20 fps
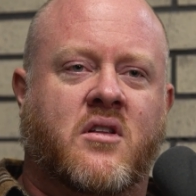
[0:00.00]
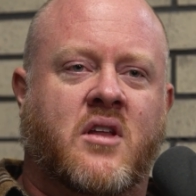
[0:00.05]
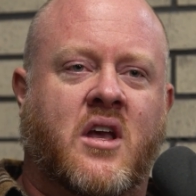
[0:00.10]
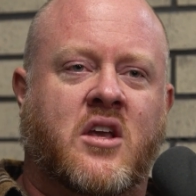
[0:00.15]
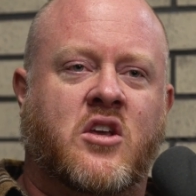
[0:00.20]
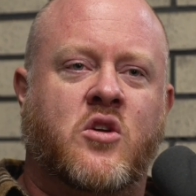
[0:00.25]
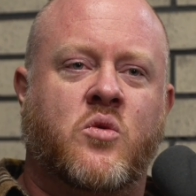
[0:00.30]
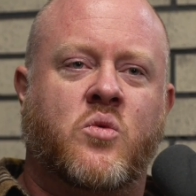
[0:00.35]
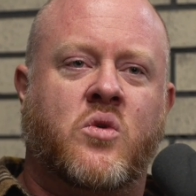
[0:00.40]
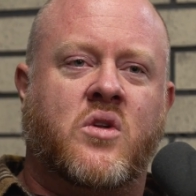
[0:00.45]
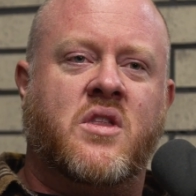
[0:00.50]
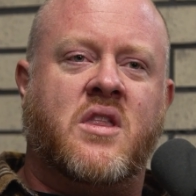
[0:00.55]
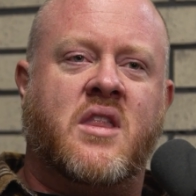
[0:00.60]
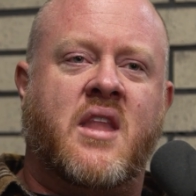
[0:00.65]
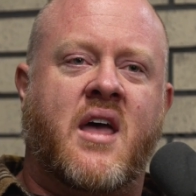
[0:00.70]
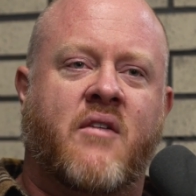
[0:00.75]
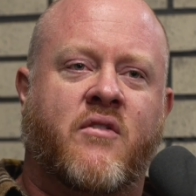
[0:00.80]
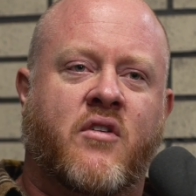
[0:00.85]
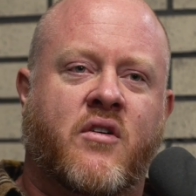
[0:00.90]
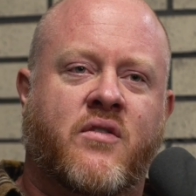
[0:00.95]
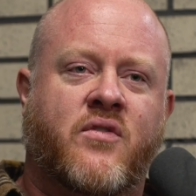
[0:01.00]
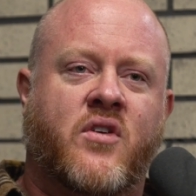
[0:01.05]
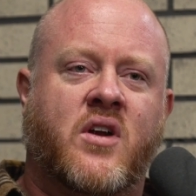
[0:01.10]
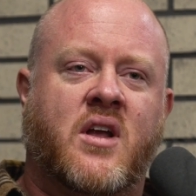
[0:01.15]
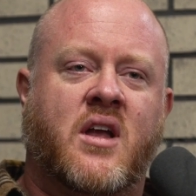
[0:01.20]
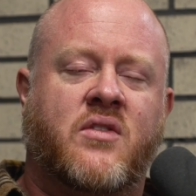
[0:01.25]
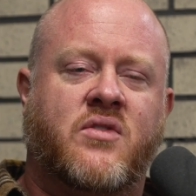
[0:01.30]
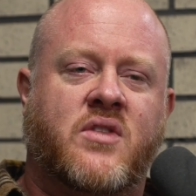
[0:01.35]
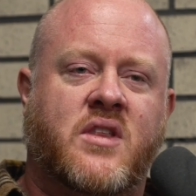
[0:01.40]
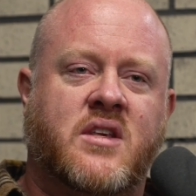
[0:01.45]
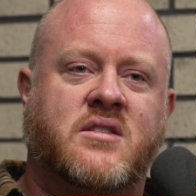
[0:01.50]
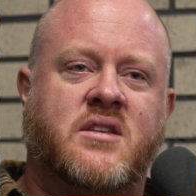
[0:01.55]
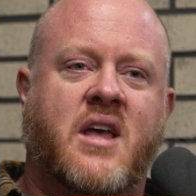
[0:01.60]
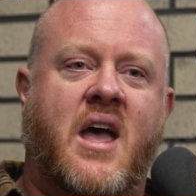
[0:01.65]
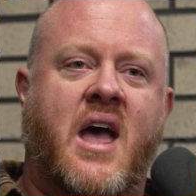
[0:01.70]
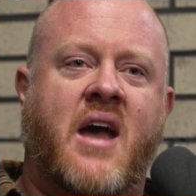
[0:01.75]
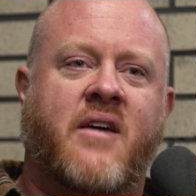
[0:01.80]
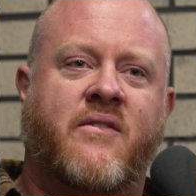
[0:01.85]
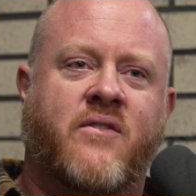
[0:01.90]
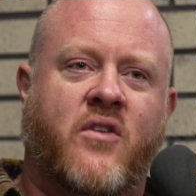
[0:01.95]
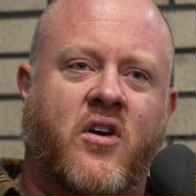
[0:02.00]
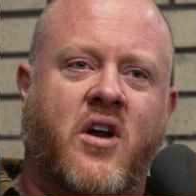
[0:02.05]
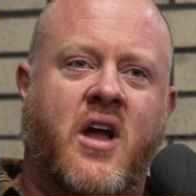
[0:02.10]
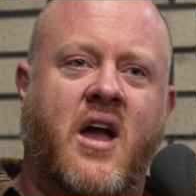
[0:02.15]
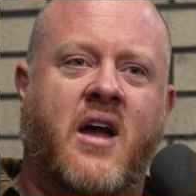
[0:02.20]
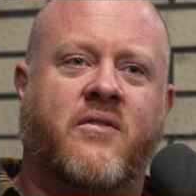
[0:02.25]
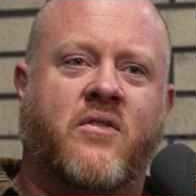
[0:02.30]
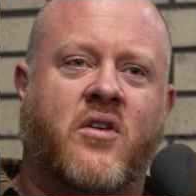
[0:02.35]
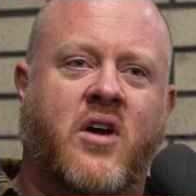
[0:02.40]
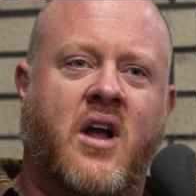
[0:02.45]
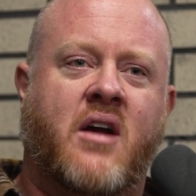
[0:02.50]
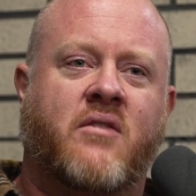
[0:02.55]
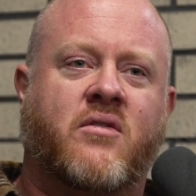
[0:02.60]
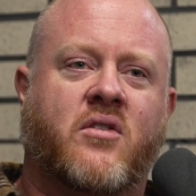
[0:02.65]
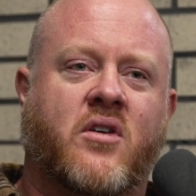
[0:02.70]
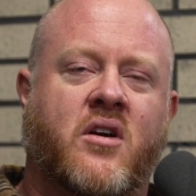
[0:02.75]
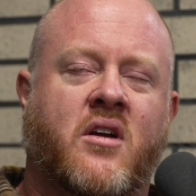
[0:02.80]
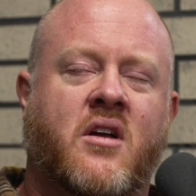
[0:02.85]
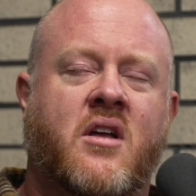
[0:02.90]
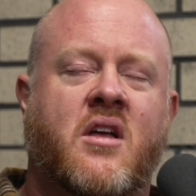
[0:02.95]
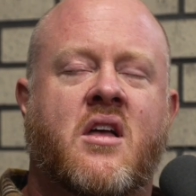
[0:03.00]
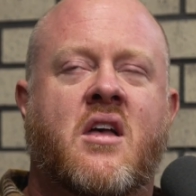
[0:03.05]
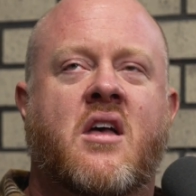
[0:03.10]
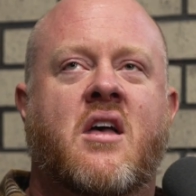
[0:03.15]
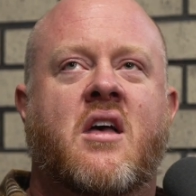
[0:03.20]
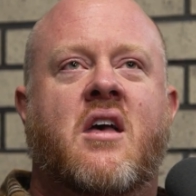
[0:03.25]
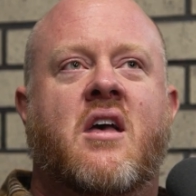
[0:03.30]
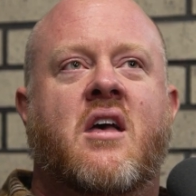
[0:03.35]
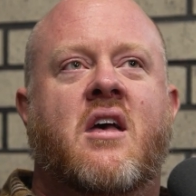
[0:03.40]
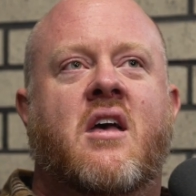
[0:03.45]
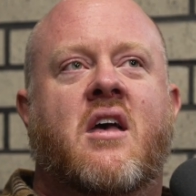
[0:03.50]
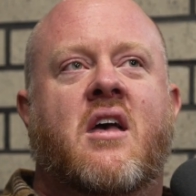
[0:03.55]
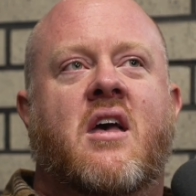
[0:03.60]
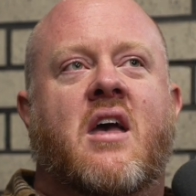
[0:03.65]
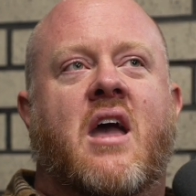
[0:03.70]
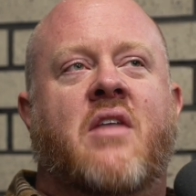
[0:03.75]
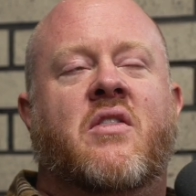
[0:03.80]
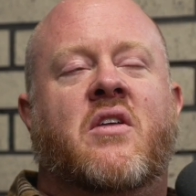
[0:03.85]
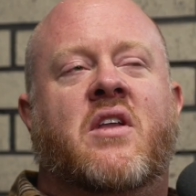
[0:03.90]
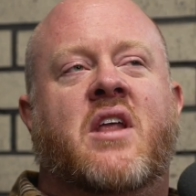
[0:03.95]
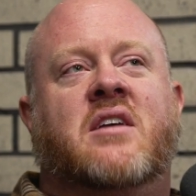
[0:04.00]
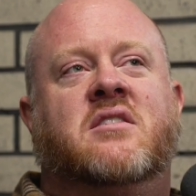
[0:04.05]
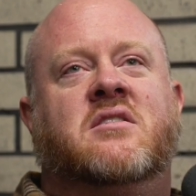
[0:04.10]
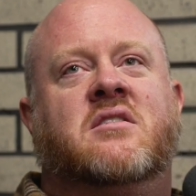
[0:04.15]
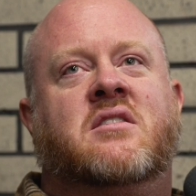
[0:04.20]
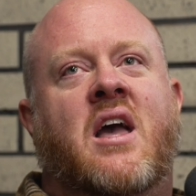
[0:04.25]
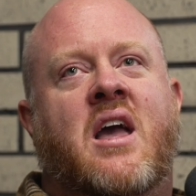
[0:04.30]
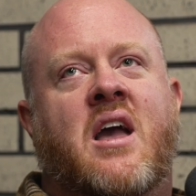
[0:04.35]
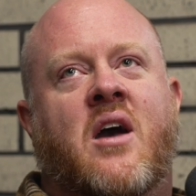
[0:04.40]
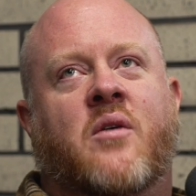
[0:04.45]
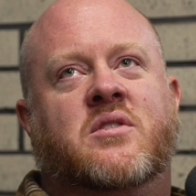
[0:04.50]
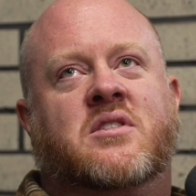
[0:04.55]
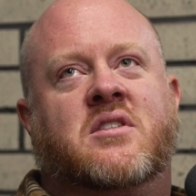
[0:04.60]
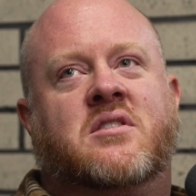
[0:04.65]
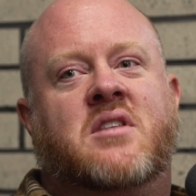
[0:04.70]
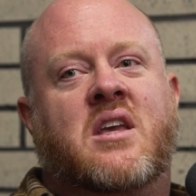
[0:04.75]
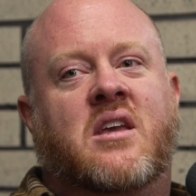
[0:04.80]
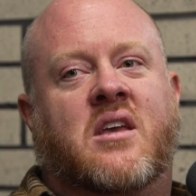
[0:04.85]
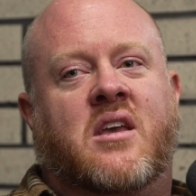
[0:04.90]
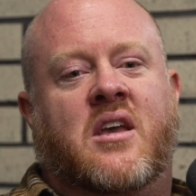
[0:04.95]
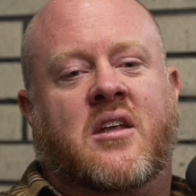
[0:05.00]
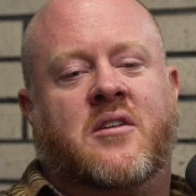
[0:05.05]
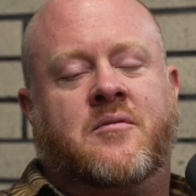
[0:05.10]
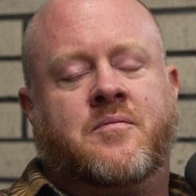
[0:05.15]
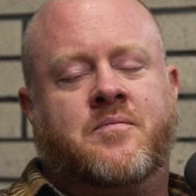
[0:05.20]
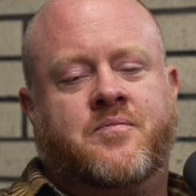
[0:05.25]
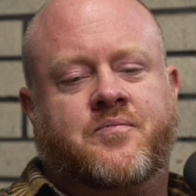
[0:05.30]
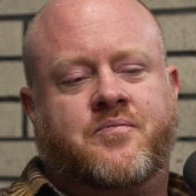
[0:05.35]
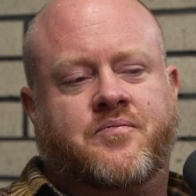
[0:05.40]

Like, you will never forget this ever. And the next day I was thinking,